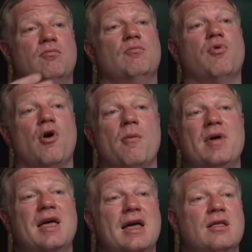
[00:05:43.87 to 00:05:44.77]
brought
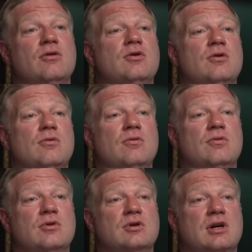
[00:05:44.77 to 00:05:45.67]
me into
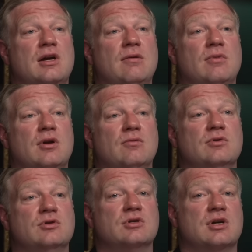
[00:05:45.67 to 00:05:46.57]
the team. And it
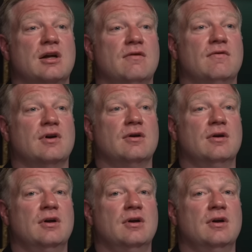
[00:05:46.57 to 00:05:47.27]
was just kind of a,